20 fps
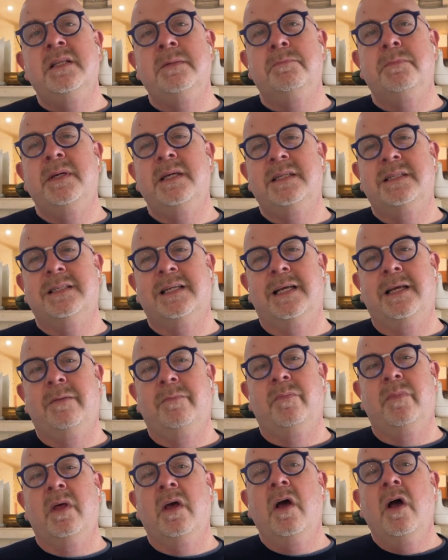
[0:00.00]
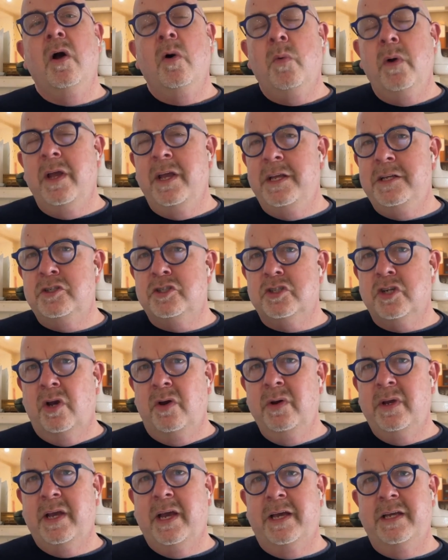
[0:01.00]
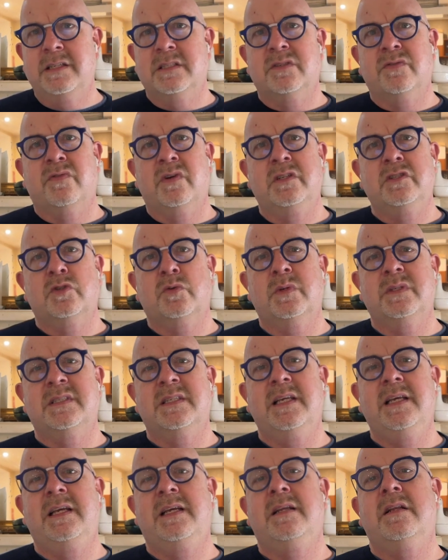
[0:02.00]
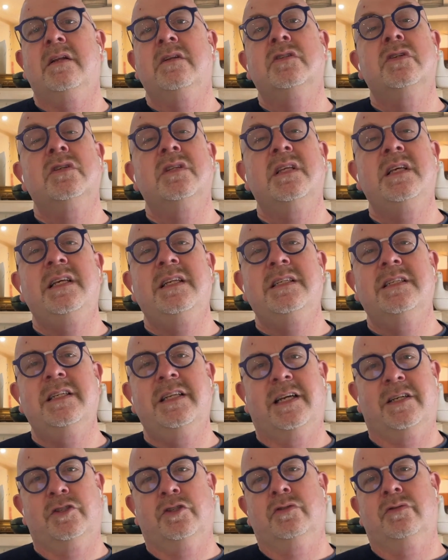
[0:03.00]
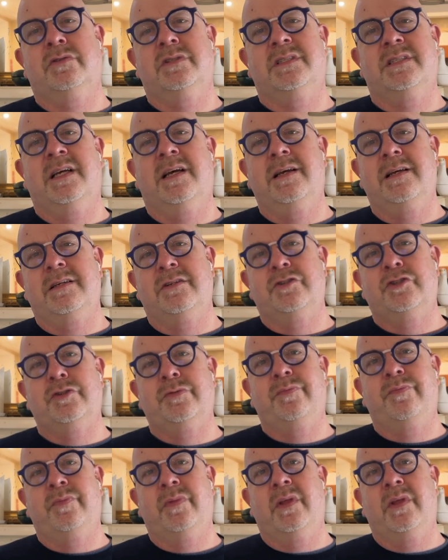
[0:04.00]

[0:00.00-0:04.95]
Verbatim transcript: Olympic team, where he showcased French cuisine to the international stage.